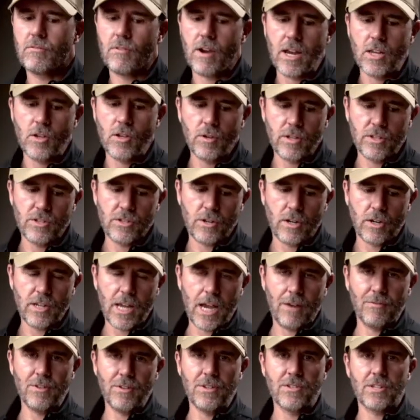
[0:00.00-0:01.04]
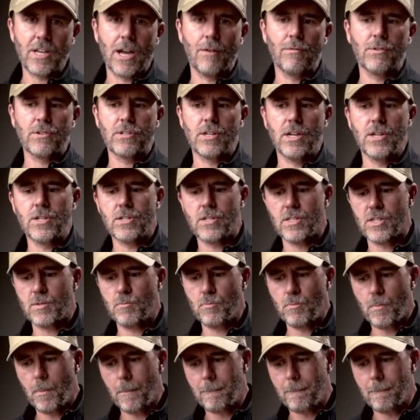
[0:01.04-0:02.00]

right? You can start to have these conversations.